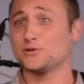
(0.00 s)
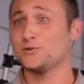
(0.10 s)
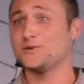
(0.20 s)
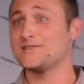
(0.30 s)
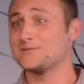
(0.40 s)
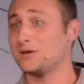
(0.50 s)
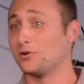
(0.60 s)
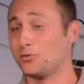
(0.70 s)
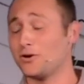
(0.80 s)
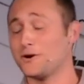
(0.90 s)
who these
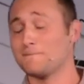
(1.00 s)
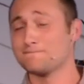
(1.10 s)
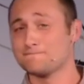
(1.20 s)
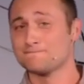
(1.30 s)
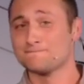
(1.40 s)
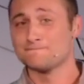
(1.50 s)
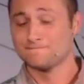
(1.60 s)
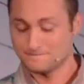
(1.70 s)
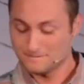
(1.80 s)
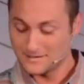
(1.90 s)
people were.
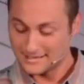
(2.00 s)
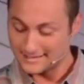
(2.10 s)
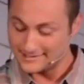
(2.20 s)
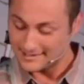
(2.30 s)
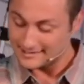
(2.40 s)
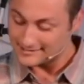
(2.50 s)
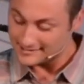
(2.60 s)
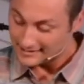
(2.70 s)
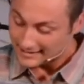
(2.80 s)
He says